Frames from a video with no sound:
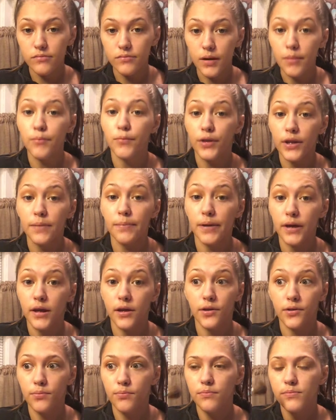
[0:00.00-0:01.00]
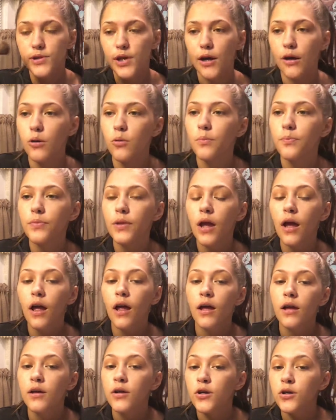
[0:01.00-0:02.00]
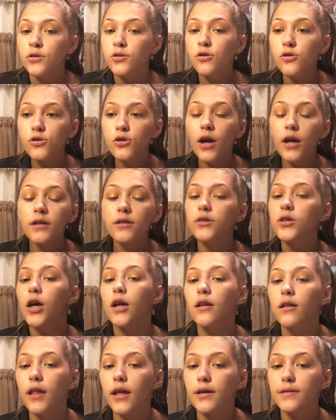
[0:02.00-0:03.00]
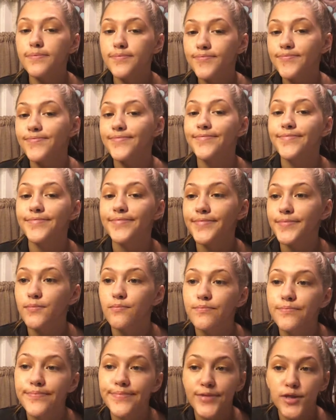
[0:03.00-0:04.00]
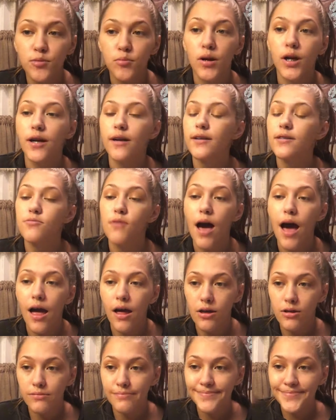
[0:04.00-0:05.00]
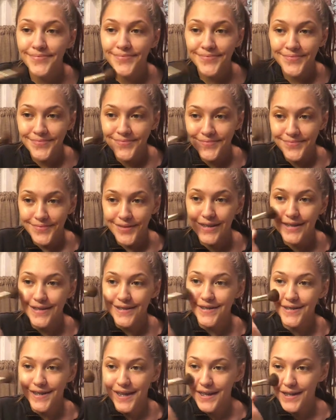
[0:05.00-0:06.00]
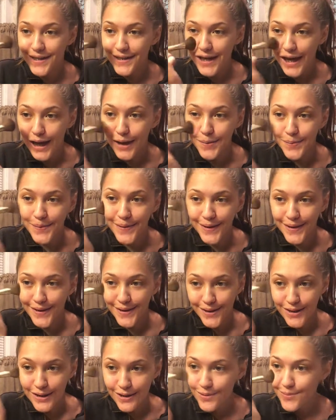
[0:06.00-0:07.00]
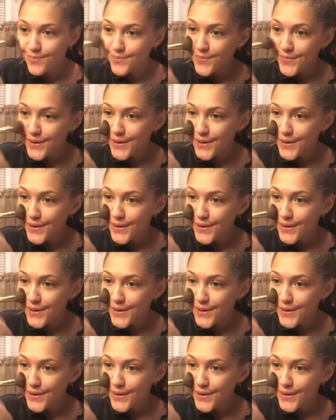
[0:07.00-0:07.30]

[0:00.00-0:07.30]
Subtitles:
I'm really pink. So usually I just kind of like smirk, smile, and I just kind of tap it on